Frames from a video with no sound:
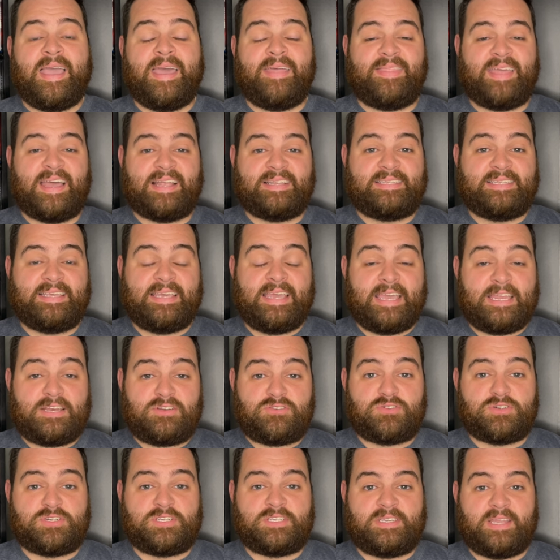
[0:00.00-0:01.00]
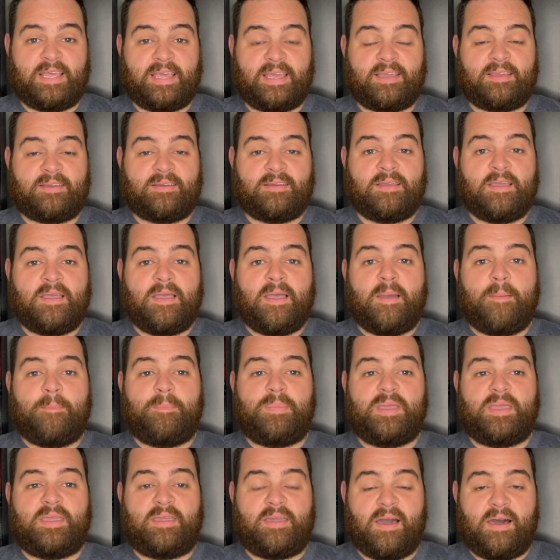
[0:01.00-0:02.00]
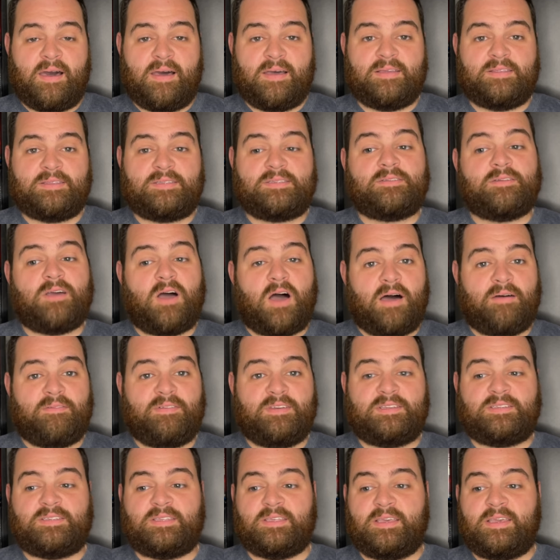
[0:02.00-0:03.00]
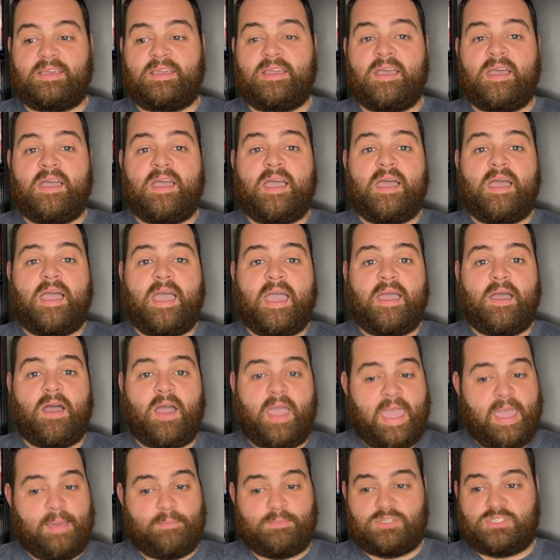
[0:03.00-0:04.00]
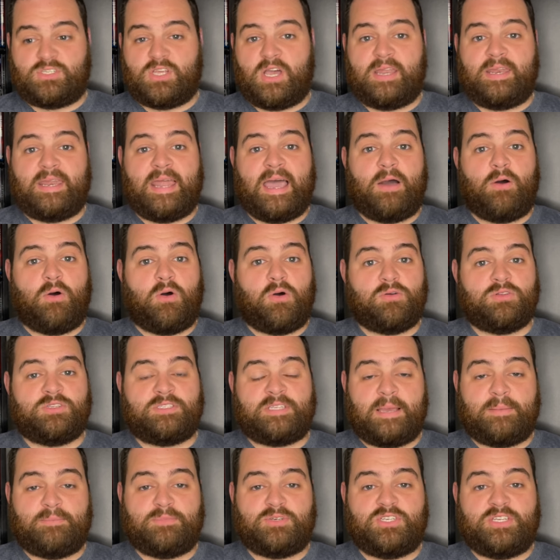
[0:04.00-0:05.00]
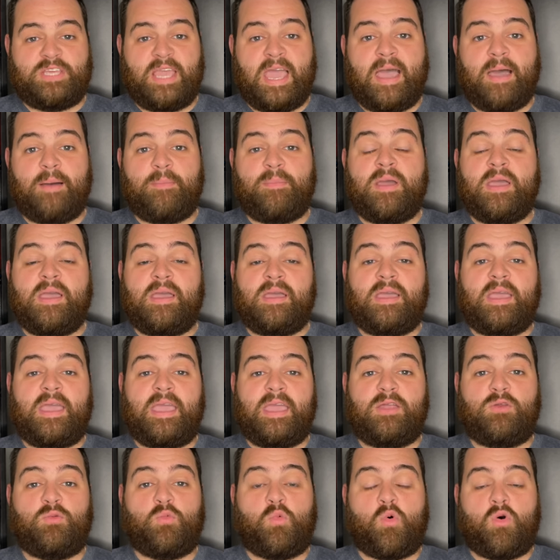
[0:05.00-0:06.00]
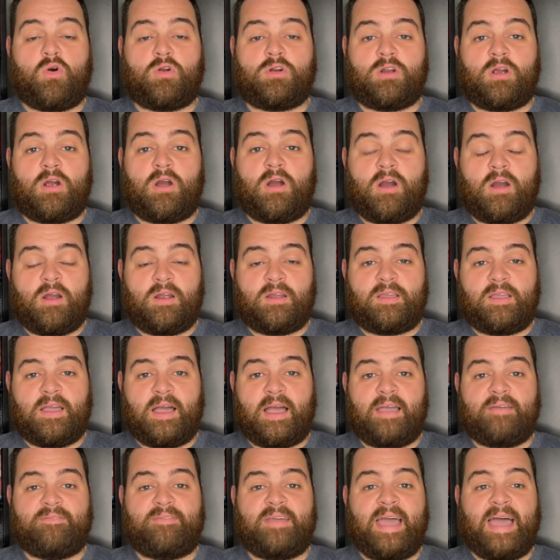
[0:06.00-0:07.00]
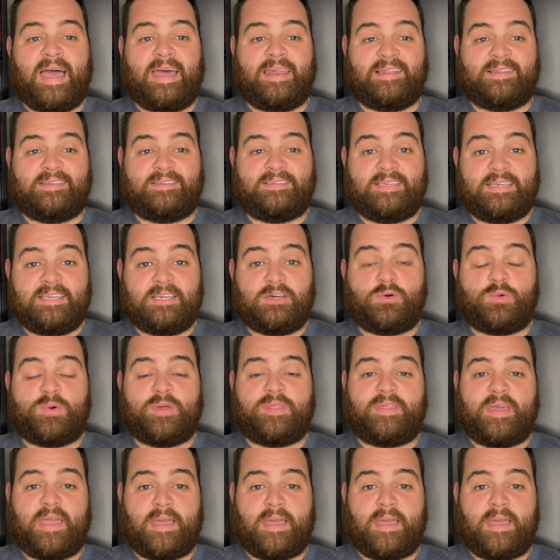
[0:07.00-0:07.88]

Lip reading: And that's interesting, because obviously Amazon now owns MGM, and Warner Archive had a deal with